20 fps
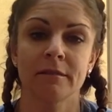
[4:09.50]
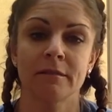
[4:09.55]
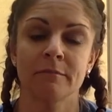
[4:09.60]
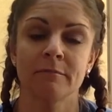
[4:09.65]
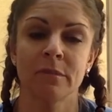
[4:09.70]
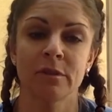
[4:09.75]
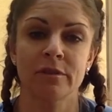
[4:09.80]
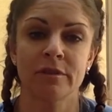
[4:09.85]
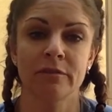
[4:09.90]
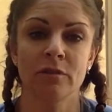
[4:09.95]

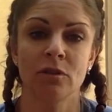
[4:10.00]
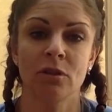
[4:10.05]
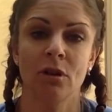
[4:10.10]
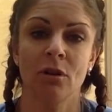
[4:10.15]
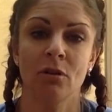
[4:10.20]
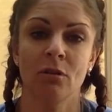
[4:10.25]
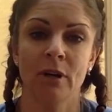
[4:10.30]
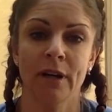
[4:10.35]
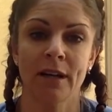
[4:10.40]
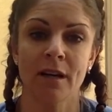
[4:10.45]
Most of you
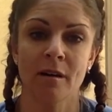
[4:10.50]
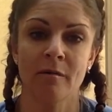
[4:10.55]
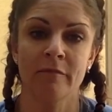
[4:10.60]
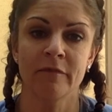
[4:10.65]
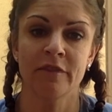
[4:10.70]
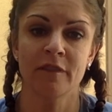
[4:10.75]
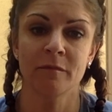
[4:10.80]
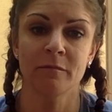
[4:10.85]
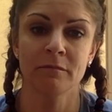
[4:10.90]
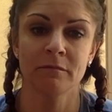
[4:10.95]
know I come
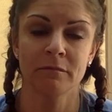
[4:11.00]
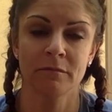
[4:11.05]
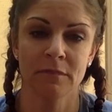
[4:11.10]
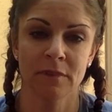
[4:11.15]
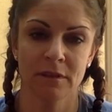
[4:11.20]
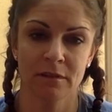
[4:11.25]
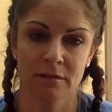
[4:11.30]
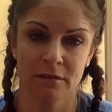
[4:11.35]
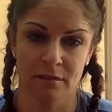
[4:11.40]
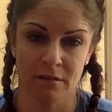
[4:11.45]
from
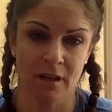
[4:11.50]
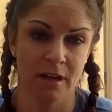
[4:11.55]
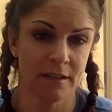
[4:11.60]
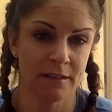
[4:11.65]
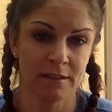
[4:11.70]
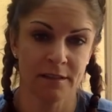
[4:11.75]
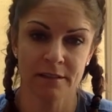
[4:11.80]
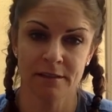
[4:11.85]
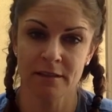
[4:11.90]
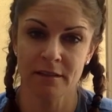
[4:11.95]
a
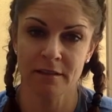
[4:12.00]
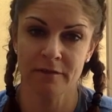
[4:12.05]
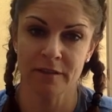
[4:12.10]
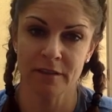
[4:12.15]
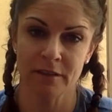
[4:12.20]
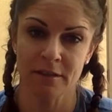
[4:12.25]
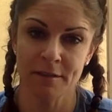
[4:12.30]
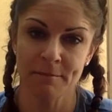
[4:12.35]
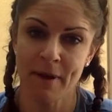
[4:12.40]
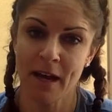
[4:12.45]
high-intensity
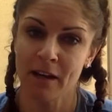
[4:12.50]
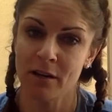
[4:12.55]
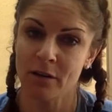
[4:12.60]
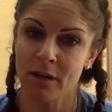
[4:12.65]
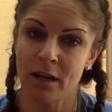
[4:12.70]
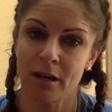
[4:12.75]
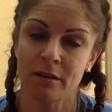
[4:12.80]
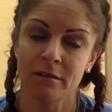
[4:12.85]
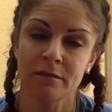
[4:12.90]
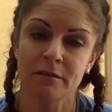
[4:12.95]
fitness
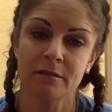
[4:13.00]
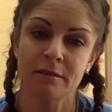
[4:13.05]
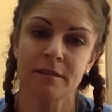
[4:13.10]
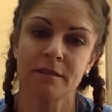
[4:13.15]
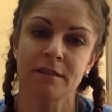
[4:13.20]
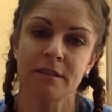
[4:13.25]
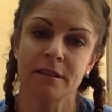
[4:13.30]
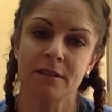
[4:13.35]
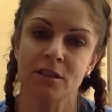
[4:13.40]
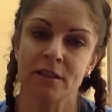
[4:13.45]

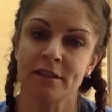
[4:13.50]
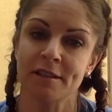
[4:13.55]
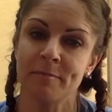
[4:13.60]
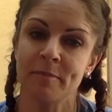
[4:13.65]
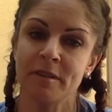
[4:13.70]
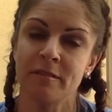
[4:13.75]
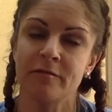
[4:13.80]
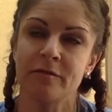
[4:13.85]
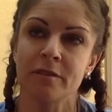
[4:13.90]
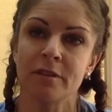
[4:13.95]
background, teaching
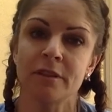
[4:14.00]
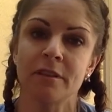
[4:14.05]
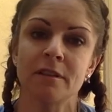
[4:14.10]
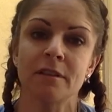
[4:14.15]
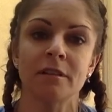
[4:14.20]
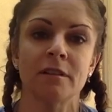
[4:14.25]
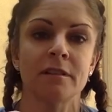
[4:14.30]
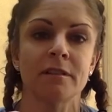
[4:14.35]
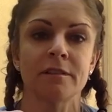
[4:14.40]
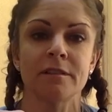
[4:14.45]
spin for
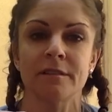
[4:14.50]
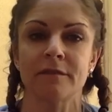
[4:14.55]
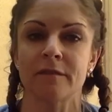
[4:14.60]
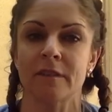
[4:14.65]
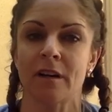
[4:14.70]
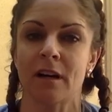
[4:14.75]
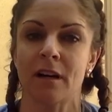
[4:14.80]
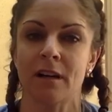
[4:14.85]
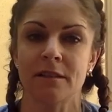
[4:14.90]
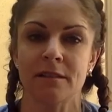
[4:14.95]
years and
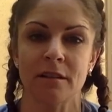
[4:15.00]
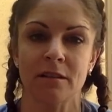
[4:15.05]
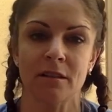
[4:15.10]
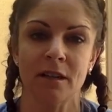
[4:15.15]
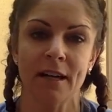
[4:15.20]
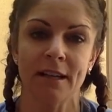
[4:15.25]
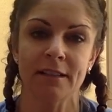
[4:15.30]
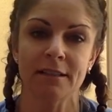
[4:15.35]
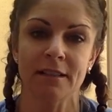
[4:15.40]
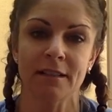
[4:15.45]
various other
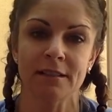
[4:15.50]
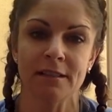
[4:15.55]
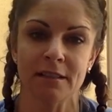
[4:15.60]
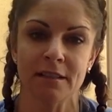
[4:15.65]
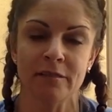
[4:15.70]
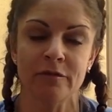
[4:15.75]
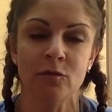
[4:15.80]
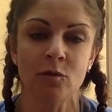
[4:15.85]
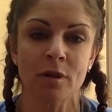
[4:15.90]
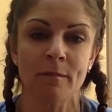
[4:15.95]

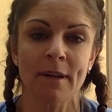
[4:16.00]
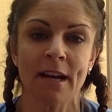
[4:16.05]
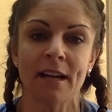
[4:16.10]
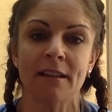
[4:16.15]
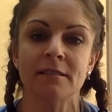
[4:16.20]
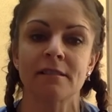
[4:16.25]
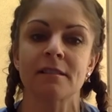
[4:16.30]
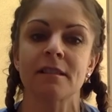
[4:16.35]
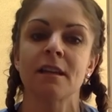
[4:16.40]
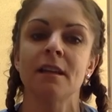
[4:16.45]
high-intensity
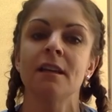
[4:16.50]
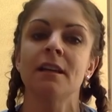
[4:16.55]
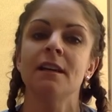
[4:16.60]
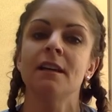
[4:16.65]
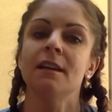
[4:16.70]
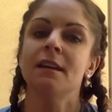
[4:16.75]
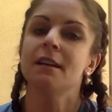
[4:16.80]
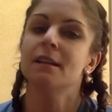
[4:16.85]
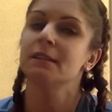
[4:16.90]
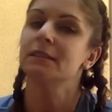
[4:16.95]
formats.
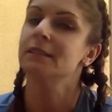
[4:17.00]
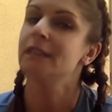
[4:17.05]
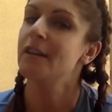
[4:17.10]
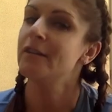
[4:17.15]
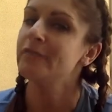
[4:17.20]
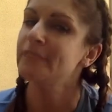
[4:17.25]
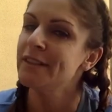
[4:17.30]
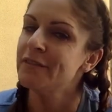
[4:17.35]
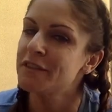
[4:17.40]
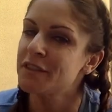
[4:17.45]

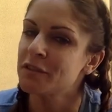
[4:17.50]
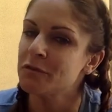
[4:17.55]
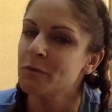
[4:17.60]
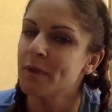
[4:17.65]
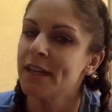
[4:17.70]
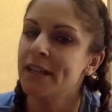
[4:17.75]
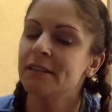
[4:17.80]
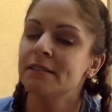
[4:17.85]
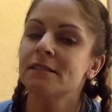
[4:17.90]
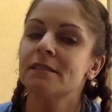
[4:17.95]
Love lifting
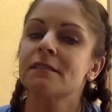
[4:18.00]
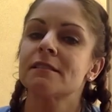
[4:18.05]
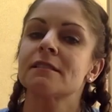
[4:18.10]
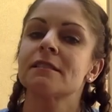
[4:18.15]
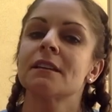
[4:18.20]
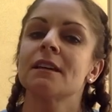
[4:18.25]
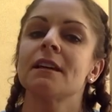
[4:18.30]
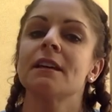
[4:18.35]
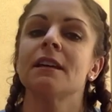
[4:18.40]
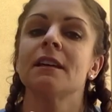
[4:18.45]
weights.
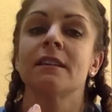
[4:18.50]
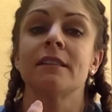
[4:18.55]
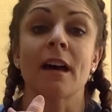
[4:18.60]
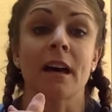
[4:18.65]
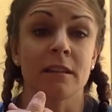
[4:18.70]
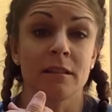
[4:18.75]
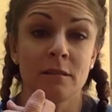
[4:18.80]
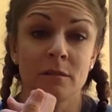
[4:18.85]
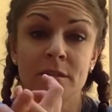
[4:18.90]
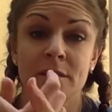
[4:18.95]

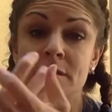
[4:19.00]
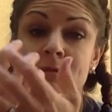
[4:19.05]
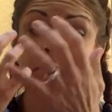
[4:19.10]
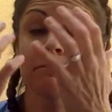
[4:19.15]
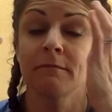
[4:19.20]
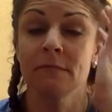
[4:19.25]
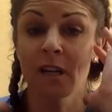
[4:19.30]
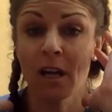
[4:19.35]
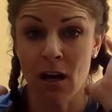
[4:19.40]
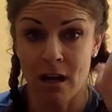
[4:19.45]
That used to
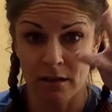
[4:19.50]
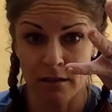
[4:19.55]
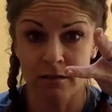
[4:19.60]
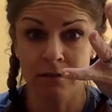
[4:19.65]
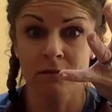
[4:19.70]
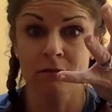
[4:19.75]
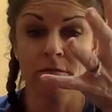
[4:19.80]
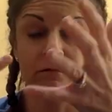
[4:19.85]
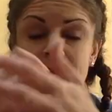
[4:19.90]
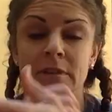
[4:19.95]
kind
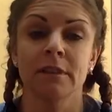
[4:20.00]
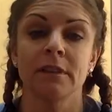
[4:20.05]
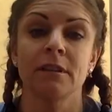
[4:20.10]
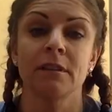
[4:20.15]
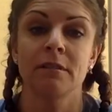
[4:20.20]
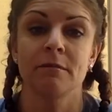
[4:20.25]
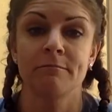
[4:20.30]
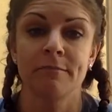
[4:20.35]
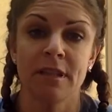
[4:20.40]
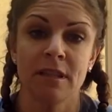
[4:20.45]
of really
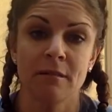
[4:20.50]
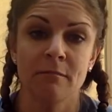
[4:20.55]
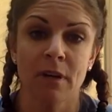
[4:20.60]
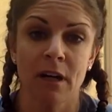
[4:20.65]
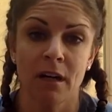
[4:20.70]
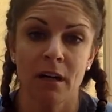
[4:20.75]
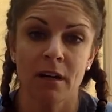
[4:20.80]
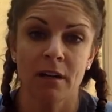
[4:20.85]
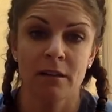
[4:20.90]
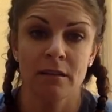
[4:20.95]
be
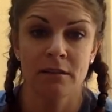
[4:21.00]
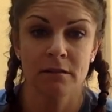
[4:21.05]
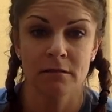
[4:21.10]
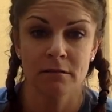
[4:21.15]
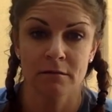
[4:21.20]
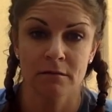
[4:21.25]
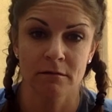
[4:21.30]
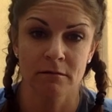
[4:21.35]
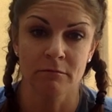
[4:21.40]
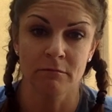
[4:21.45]
my
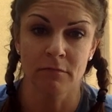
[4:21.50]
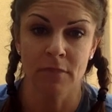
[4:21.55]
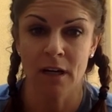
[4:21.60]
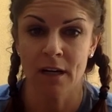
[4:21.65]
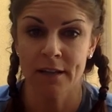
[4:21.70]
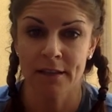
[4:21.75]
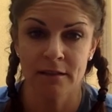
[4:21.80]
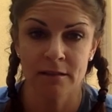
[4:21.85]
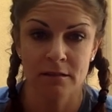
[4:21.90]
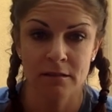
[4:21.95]

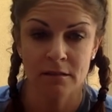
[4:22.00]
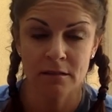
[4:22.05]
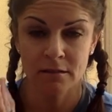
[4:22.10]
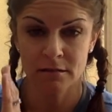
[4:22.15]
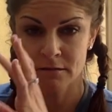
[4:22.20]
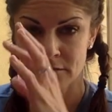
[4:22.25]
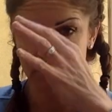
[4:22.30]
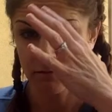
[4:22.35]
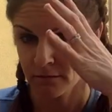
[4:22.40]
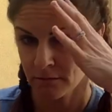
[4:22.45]

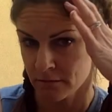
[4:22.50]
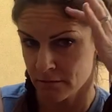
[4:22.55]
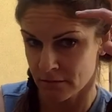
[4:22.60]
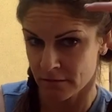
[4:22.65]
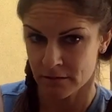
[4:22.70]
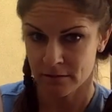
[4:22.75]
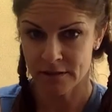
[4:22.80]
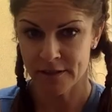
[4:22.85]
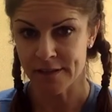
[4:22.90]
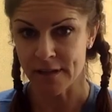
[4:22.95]

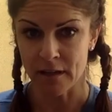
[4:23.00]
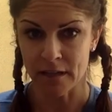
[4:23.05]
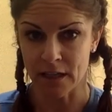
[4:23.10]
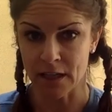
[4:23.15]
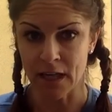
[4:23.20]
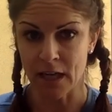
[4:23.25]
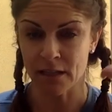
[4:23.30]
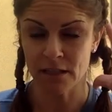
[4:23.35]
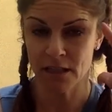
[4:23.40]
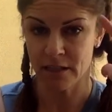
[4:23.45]

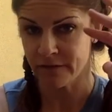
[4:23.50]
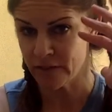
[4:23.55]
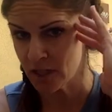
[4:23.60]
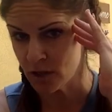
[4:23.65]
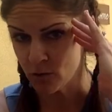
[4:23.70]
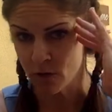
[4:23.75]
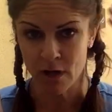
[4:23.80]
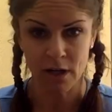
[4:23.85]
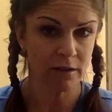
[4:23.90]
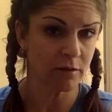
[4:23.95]
mind-sucking activity,
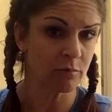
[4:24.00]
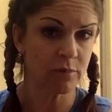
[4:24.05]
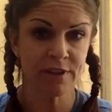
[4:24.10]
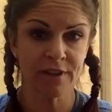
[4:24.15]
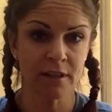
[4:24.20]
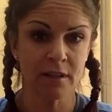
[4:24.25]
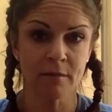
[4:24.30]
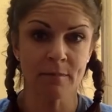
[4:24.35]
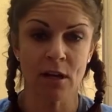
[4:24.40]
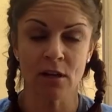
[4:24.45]
where I would
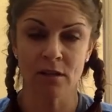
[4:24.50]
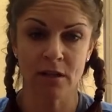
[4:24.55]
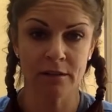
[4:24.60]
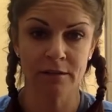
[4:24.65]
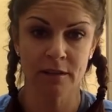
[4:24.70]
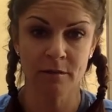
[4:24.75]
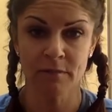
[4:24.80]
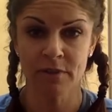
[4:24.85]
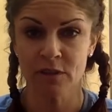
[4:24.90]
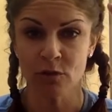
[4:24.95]
think about
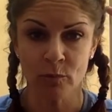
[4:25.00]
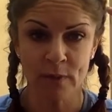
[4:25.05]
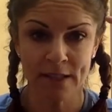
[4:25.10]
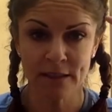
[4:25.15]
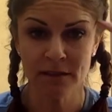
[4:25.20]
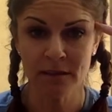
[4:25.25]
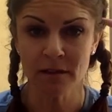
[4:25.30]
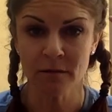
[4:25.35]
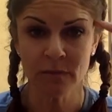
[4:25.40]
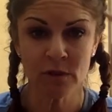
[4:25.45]
nothing but the
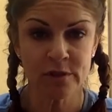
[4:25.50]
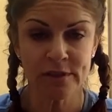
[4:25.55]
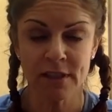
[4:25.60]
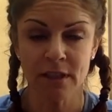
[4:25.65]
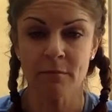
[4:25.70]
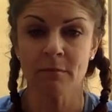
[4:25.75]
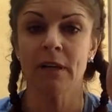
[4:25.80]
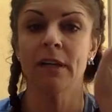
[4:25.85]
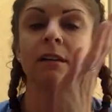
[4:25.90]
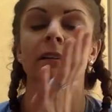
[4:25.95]
weights and the music
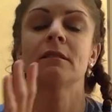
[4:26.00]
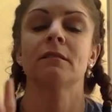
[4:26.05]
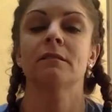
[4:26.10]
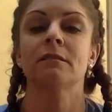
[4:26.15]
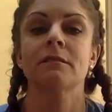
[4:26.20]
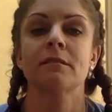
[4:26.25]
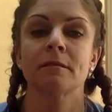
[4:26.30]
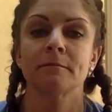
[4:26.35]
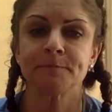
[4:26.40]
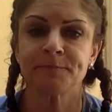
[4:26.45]
in my
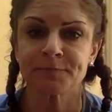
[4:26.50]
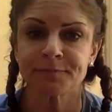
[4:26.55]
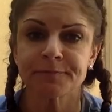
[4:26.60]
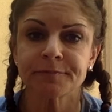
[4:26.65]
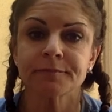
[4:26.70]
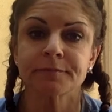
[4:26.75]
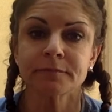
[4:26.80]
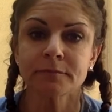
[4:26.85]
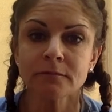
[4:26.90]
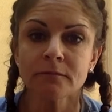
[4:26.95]
ears.
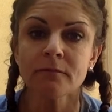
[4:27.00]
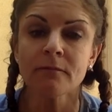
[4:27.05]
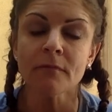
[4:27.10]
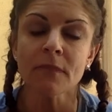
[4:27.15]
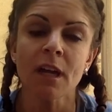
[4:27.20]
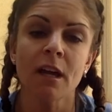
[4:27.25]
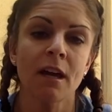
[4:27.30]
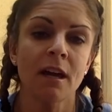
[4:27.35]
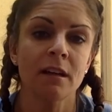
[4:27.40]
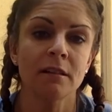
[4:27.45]

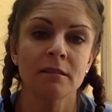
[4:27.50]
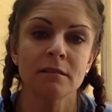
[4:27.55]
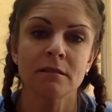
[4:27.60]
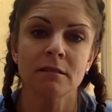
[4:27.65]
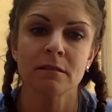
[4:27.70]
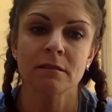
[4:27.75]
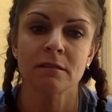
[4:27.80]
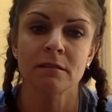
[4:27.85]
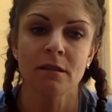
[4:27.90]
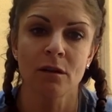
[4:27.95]
And
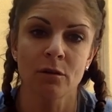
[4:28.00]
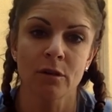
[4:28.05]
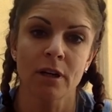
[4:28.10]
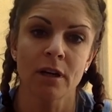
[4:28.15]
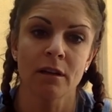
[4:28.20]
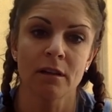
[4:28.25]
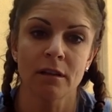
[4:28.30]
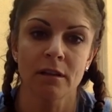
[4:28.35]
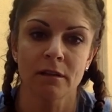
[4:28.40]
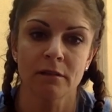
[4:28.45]

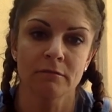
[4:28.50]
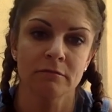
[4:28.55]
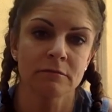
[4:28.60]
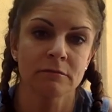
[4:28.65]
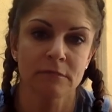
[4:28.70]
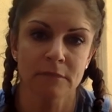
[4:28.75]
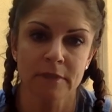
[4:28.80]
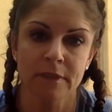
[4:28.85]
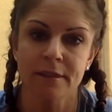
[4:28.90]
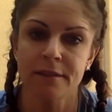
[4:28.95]
yoga
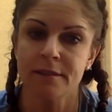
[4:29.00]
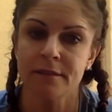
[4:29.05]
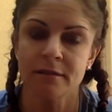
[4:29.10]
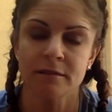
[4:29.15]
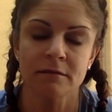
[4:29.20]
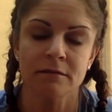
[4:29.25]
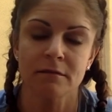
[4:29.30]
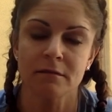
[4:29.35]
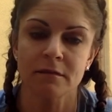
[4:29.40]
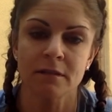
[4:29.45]
is
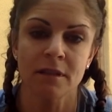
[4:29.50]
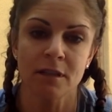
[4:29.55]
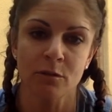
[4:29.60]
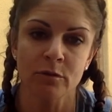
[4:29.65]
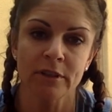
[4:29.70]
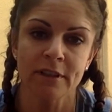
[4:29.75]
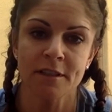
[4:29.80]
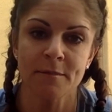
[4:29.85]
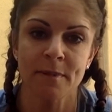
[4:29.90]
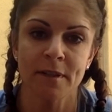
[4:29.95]

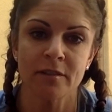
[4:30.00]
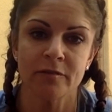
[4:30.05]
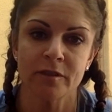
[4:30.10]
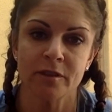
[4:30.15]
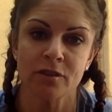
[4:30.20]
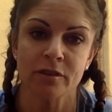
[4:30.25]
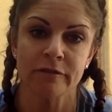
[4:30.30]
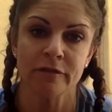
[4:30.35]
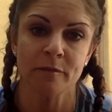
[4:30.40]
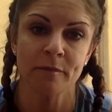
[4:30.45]
equally as
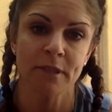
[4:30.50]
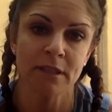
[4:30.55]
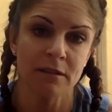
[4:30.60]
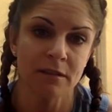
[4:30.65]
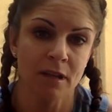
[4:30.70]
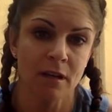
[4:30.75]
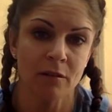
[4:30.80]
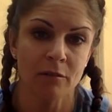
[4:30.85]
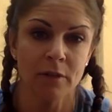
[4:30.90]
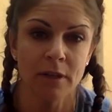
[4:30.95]
beneficial for me in
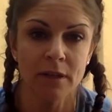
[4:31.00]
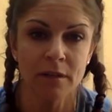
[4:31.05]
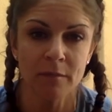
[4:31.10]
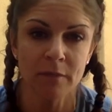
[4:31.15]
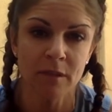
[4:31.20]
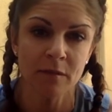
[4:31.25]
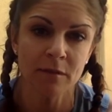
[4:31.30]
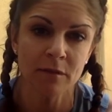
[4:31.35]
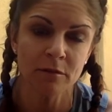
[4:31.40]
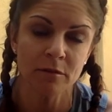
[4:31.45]
that way, and
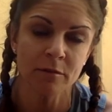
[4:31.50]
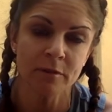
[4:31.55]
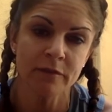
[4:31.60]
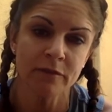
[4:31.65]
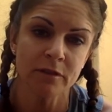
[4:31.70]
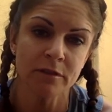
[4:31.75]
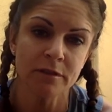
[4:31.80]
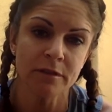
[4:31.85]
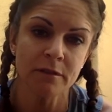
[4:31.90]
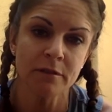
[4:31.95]
maybe it will be
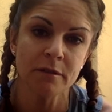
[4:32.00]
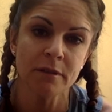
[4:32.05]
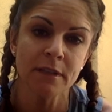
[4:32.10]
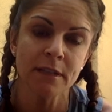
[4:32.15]
for you too.